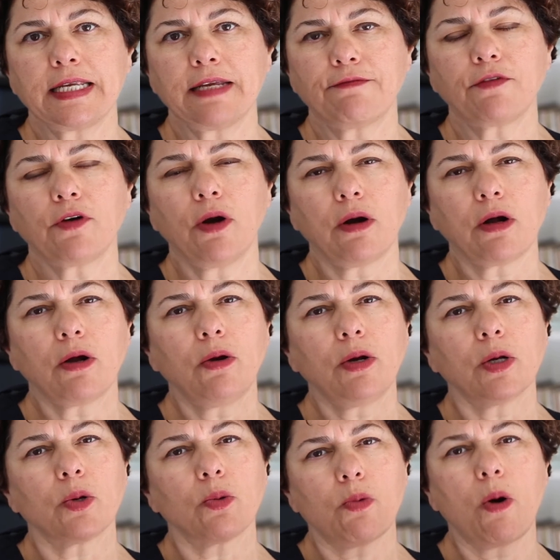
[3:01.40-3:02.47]
They've gone
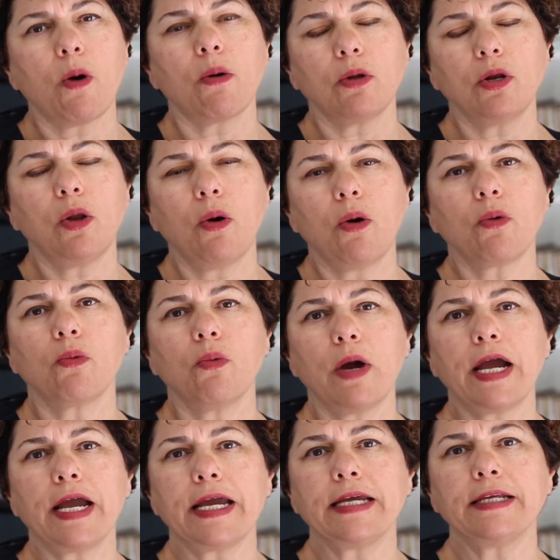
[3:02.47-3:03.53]
a long
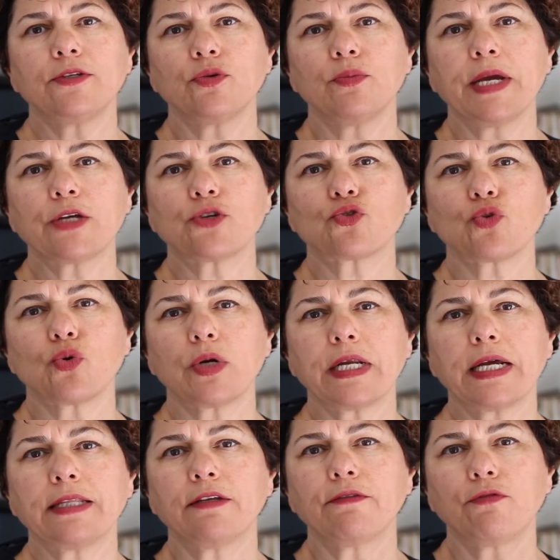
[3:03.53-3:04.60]
way to make sure
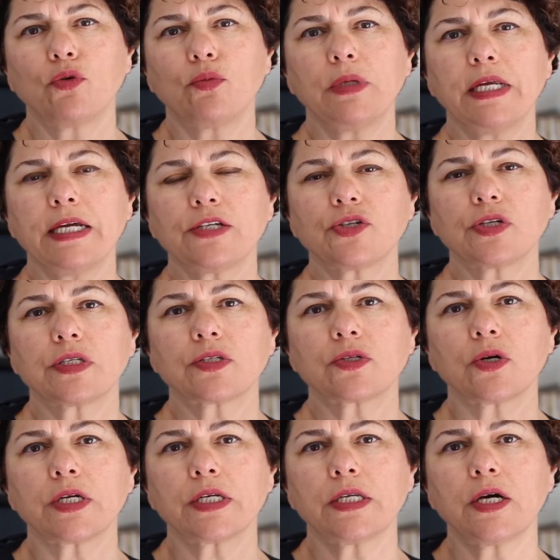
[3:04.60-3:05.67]
that the formulations
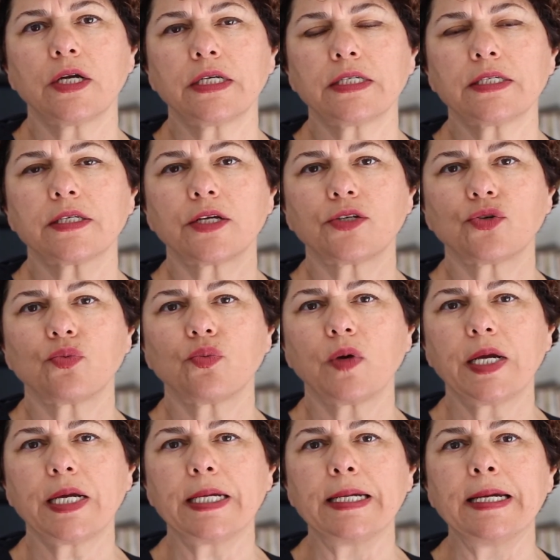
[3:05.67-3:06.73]
are done in such a
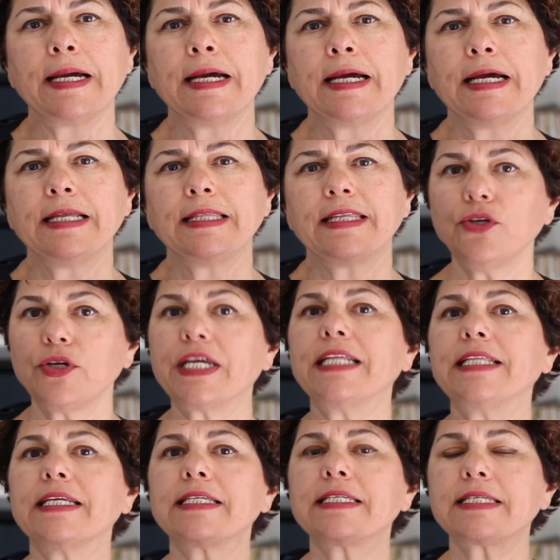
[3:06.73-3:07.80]
way you
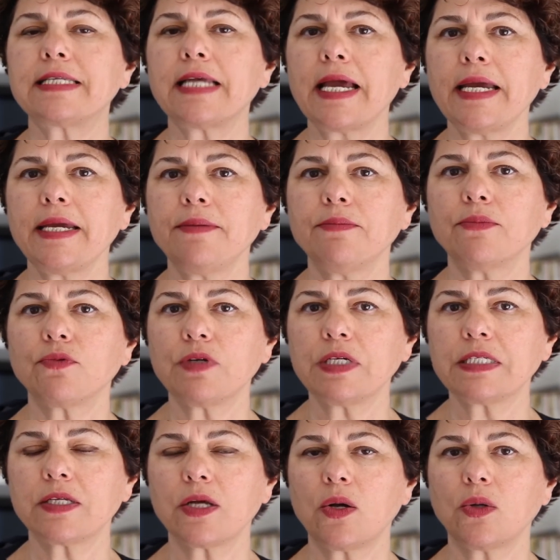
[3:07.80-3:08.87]
get the same
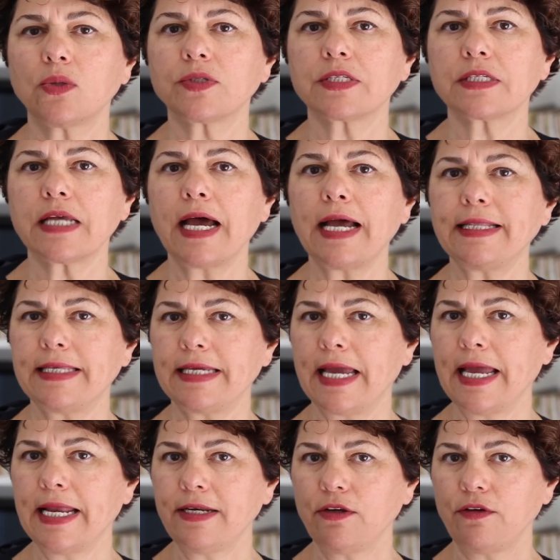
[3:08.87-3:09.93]
results at the
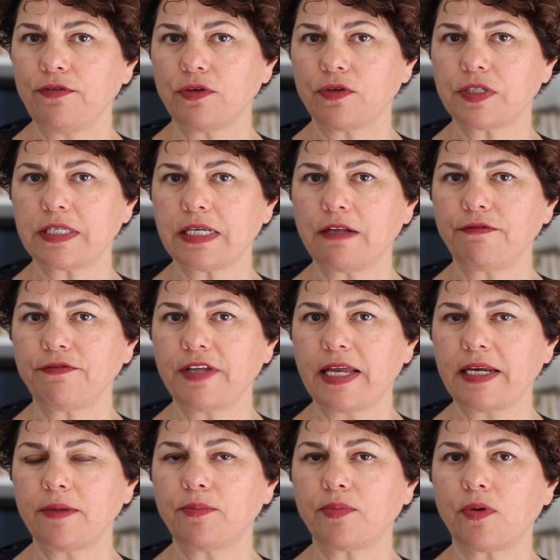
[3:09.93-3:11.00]
end of your
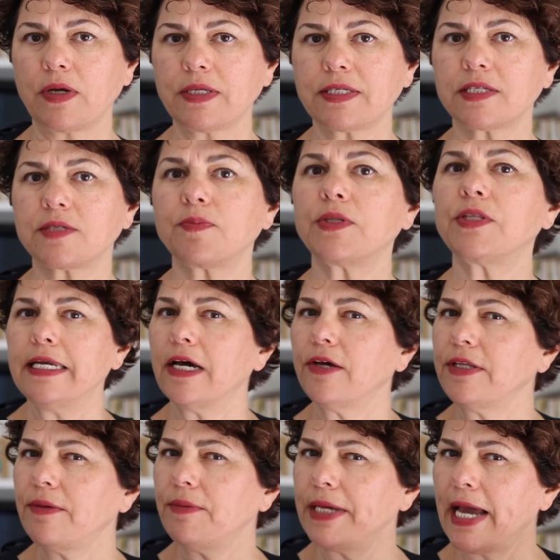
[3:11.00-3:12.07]
self-tanning process. But now
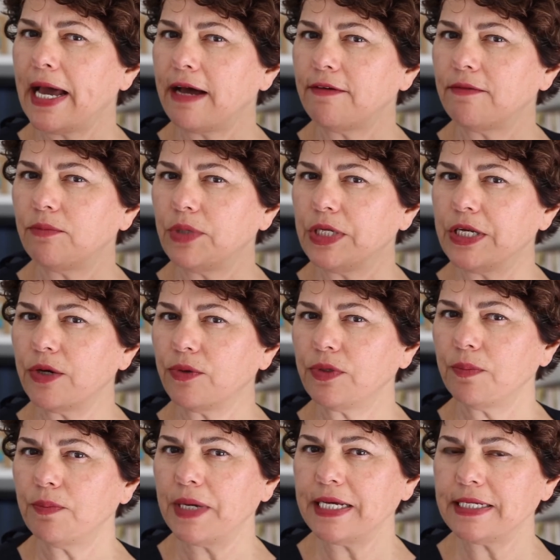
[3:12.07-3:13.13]
that we know
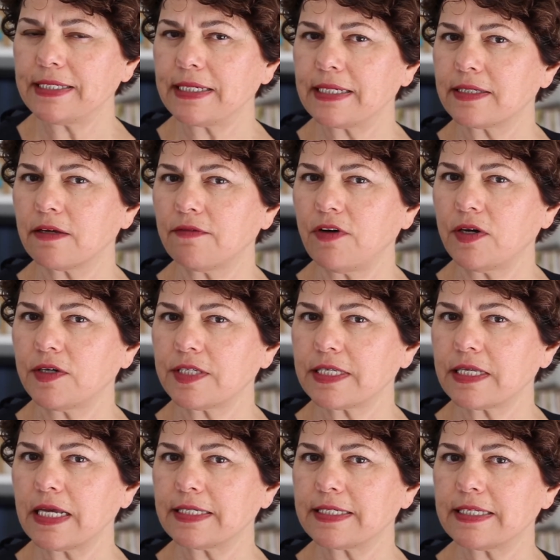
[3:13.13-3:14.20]
the basics of how
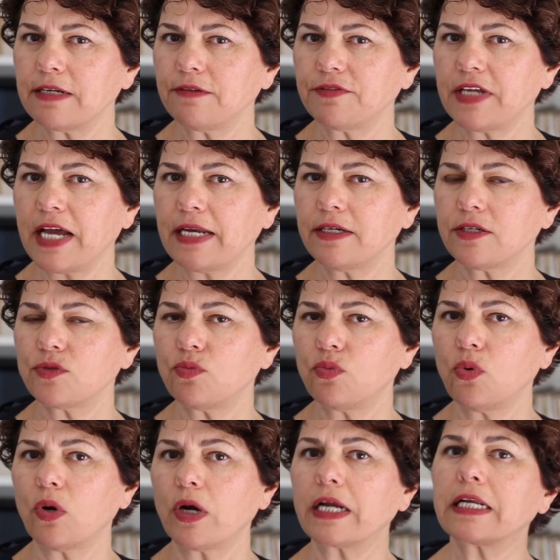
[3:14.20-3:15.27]
self-tanners
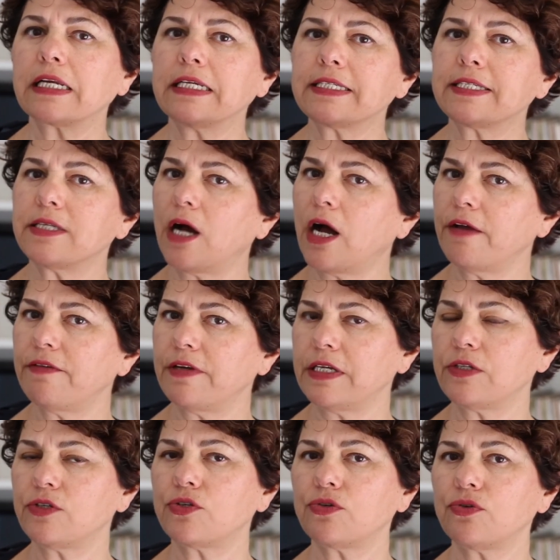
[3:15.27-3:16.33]
work, let's dive
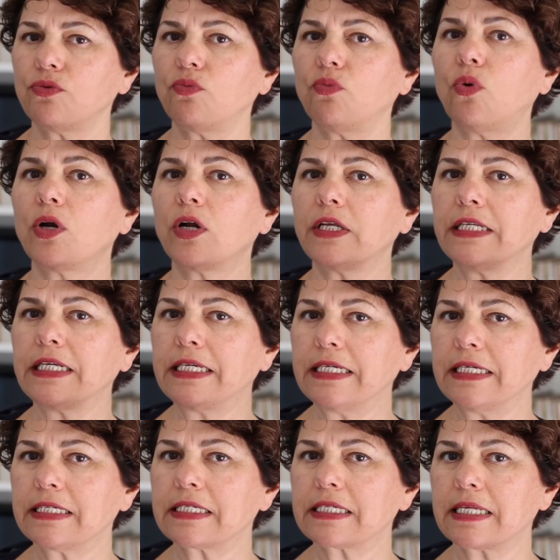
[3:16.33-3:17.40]
into what are the
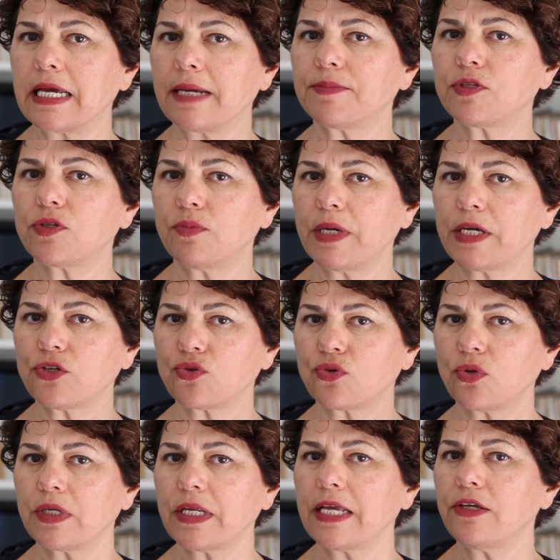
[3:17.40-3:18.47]
key steps to make
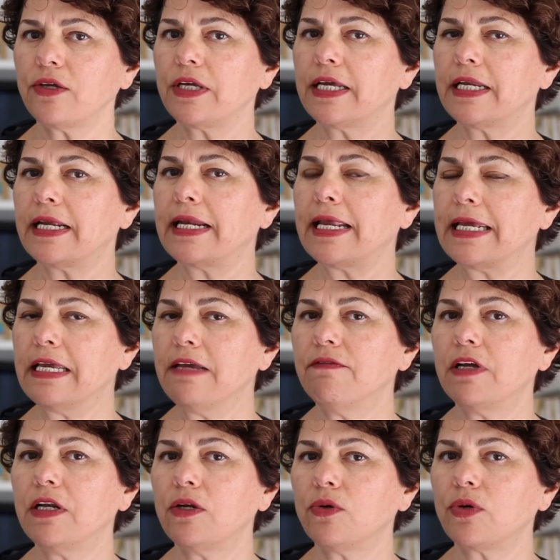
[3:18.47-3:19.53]
sure that you get an
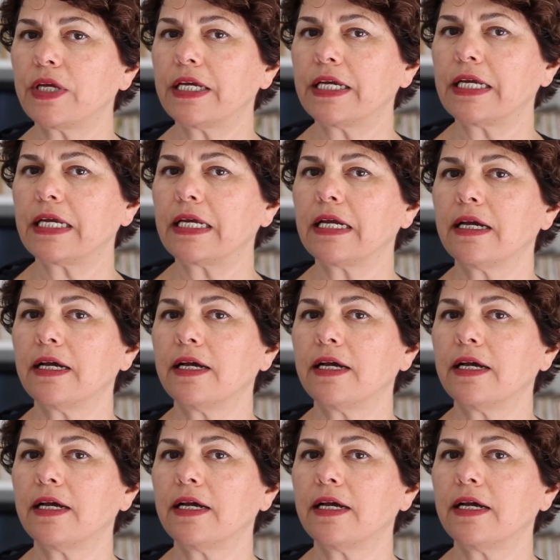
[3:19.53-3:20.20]
even looking